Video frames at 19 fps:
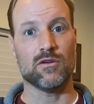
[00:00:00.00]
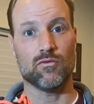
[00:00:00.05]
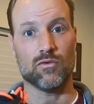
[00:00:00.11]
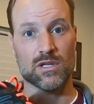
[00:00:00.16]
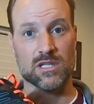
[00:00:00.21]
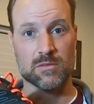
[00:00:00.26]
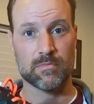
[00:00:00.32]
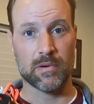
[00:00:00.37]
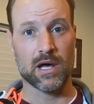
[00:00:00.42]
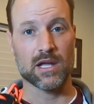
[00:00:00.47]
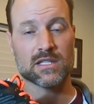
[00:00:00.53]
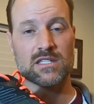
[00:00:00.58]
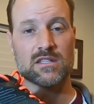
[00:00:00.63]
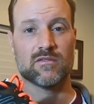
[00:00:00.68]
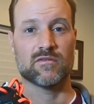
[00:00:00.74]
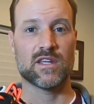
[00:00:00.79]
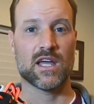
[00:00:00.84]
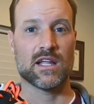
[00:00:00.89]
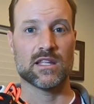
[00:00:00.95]

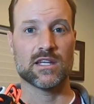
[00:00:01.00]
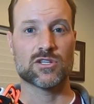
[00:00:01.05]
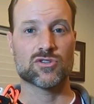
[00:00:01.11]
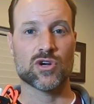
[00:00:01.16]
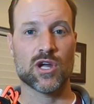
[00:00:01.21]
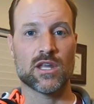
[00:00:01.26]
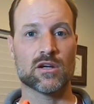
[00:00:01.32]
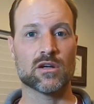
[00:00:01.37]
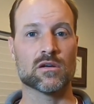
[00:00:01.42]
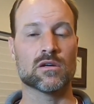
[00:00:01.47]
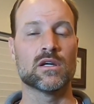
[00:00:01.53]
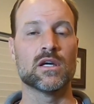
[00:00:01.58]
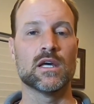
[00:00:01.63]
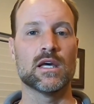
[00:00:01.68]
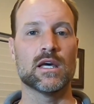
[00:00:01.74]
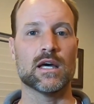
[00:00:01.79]
responsive daily trainer